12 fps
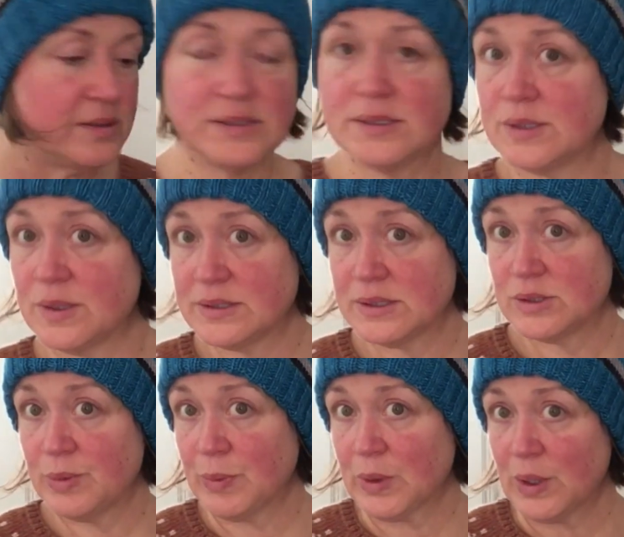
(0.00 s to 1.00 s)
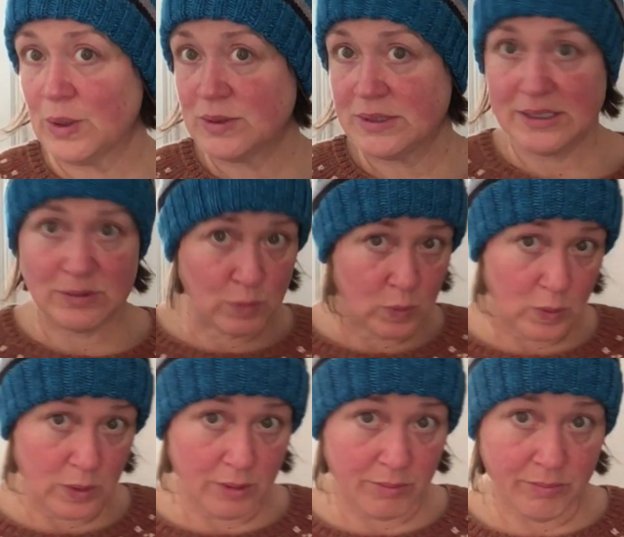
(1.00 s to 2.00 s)
So it's super cozy and
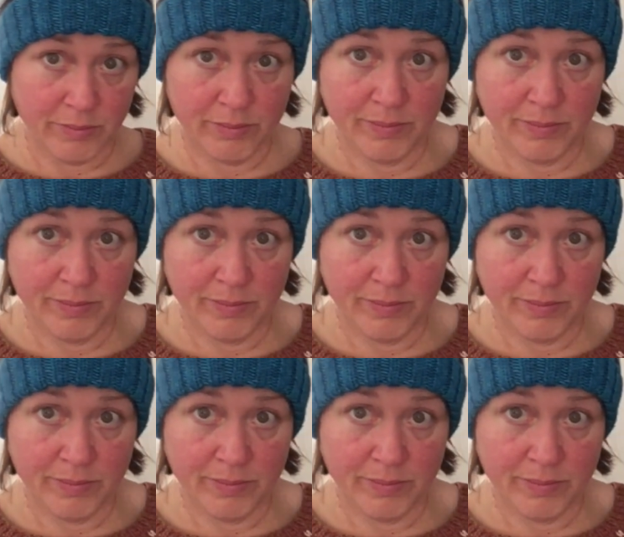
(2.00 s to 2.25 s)
warm.